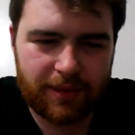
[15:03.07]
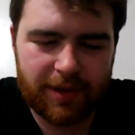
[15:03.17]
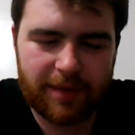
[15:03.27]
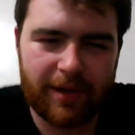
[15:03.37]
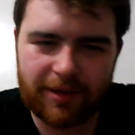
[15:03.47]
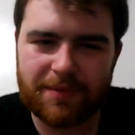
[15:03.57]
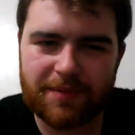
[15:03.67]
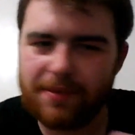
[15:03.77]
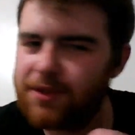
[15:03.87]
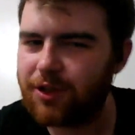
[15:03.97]
Something
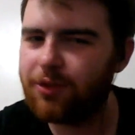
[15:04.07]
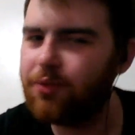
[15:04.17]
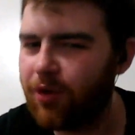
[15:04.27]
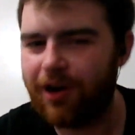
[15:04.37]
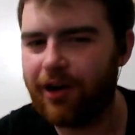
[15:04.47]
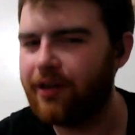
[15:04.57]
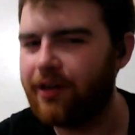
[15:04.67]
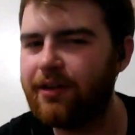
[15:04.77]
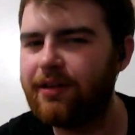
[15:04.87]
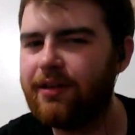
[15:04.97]
about them seems so
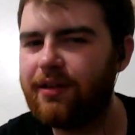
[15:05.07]
wrong.